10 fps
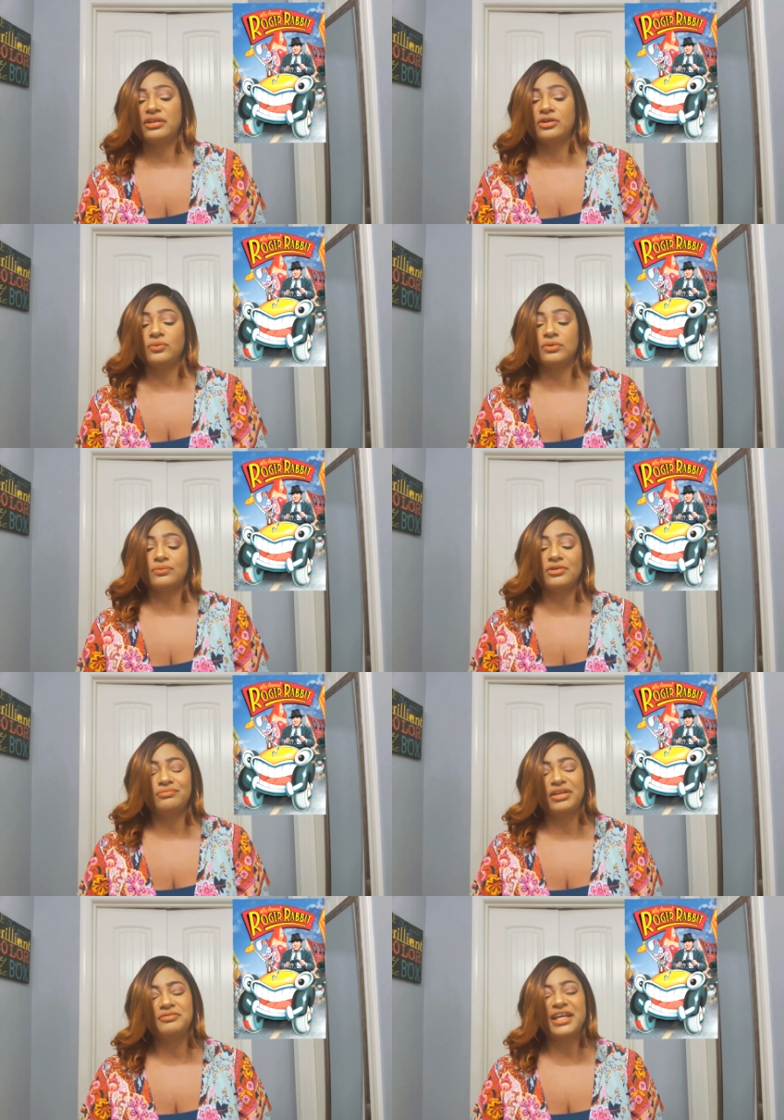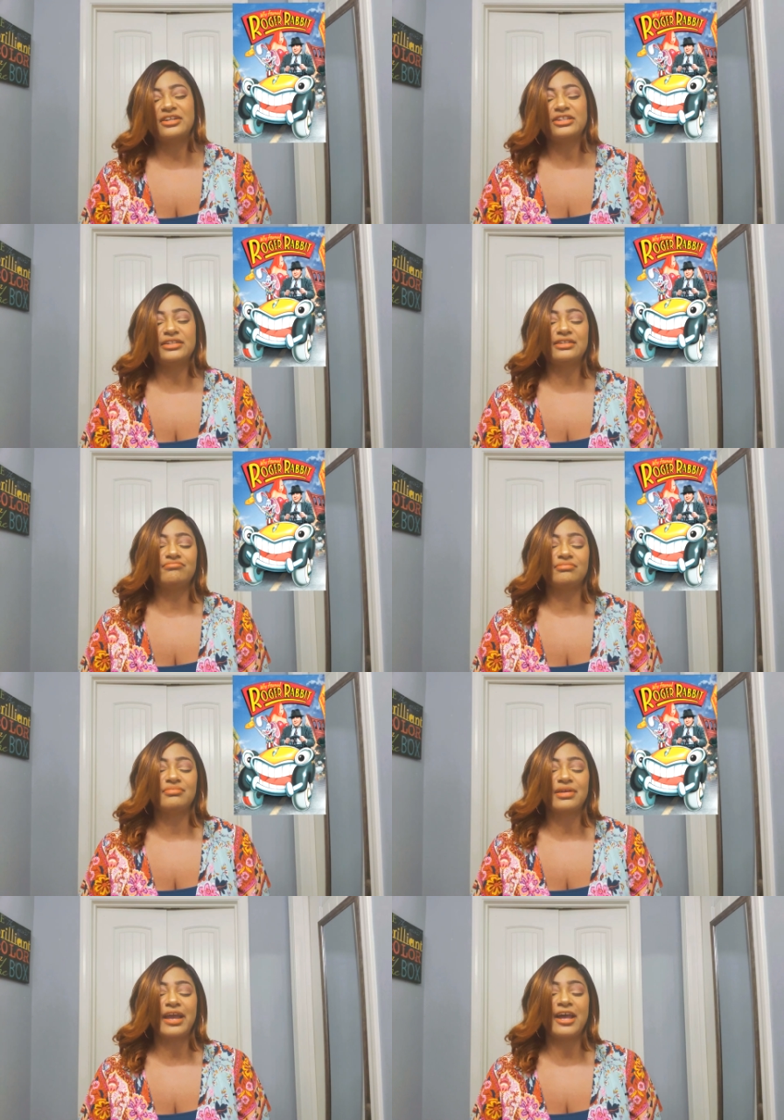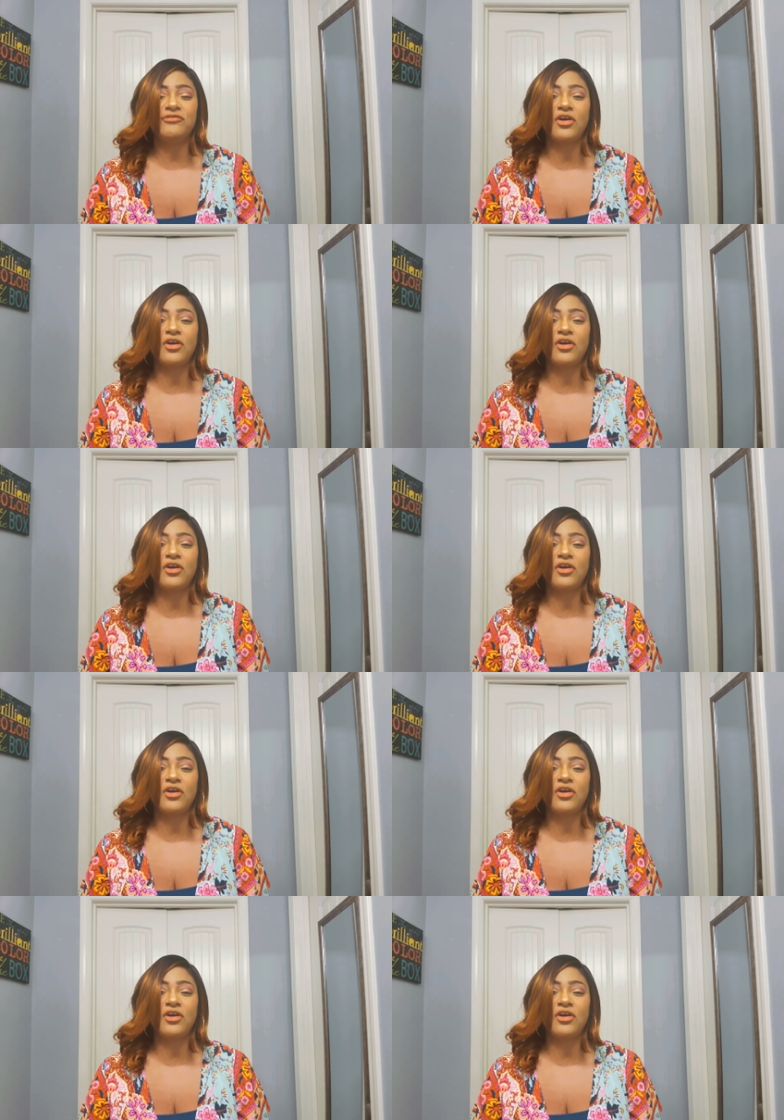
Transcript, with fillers: there was, well, it was actually half